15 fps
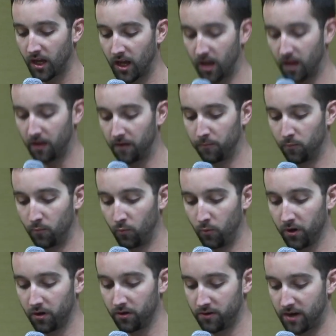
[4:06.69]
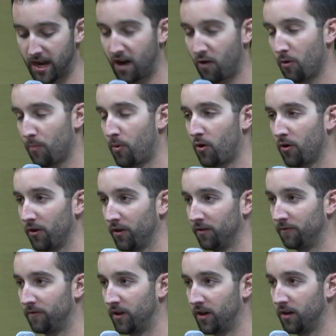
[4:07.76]
Uh, we're now a part
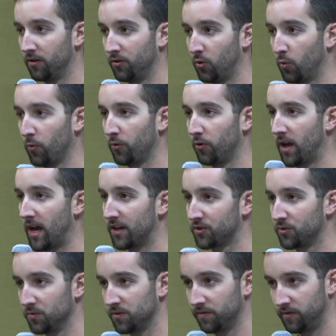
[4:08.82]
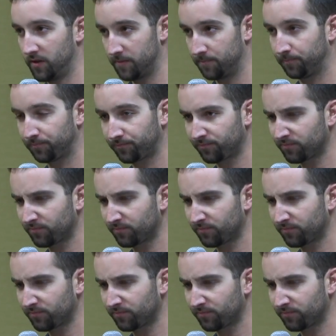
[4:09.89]
of their Northern Nationals event.